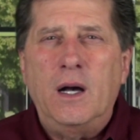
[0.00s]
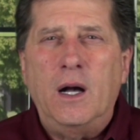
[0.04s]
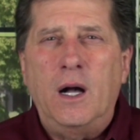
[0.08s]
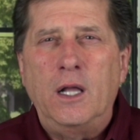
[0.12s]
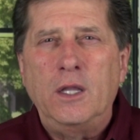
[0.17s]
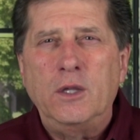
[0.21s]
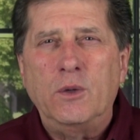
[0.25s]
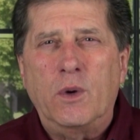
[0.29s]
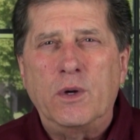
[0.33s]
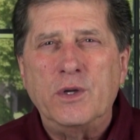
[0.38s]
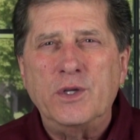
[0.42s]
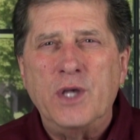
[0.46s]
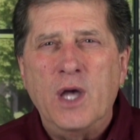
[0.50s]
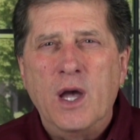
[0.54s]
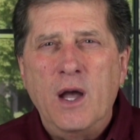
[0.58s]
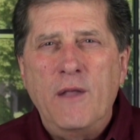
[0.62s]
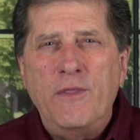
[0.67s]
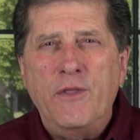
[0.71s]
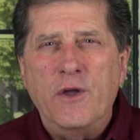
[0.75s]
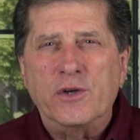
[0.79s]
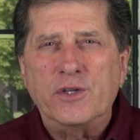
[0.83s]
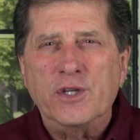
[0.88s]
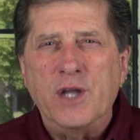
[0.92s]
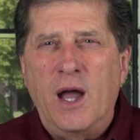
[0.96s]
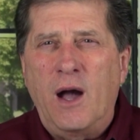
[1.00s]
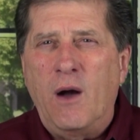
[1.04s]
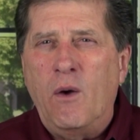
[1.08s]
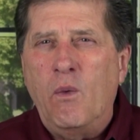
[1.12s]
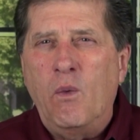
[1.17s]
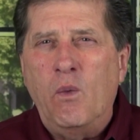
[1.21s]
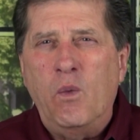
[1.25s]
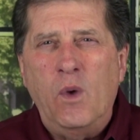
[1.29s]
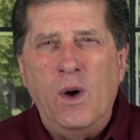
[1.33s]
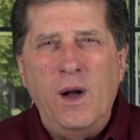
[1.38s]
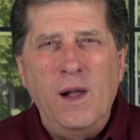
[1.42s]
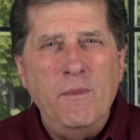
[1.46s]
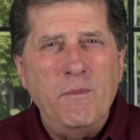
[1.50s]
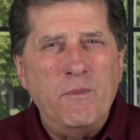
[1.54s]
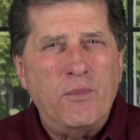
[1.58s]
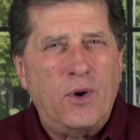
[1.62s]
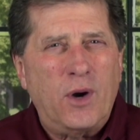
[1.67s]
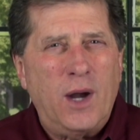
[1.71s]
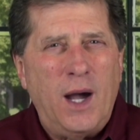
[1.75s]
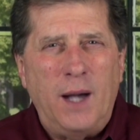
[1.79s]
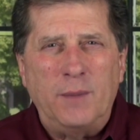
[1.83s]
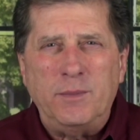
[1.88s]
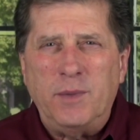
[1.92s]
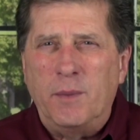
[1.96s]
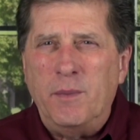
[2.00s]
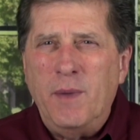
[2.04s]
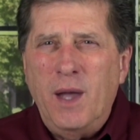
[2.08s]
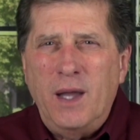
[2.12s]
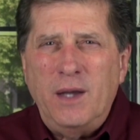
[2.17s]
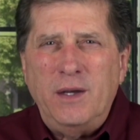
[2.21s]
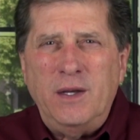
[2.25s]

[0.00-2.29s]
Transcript: In other words, there's not one problem,